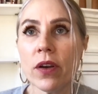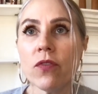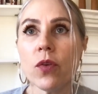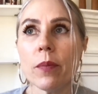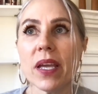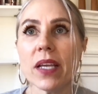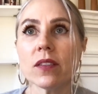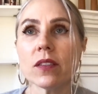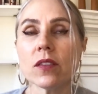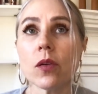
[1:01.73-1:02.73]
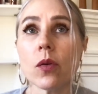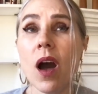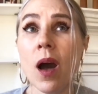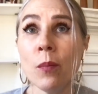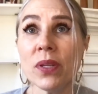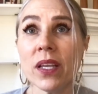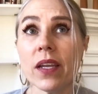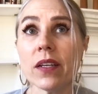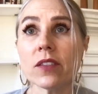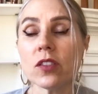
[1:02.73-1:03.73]
of what makes it so
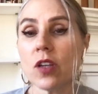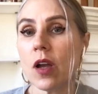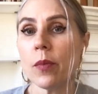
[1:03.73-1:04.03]
complicated to talk